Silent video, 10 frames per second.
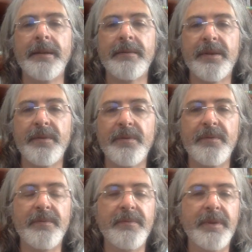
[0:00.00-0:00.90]

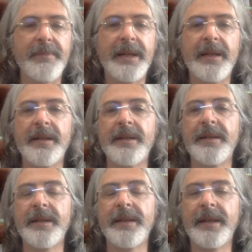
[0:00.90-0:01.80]
to the
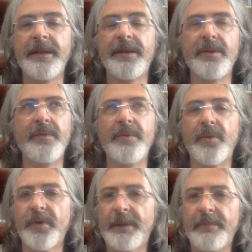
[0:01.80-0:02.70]
Midlands and then to
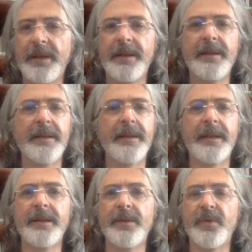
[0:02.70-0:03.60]
Northumberland and
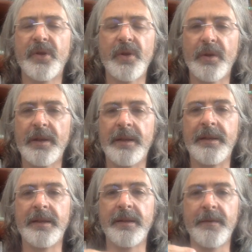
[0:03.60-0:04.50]
then to
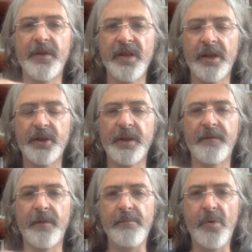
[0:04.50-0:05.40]
Scotland, searching
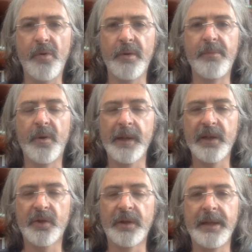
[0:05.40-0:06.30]
for more and more
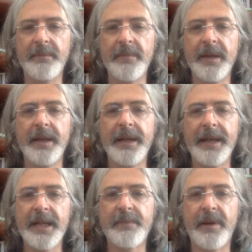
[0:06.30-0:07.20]
extreme
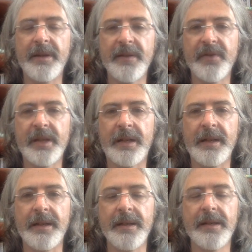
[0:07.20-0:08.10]
experience of
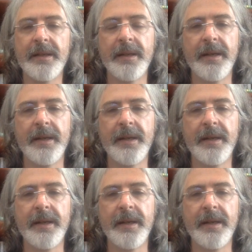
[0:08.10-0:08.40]
silence.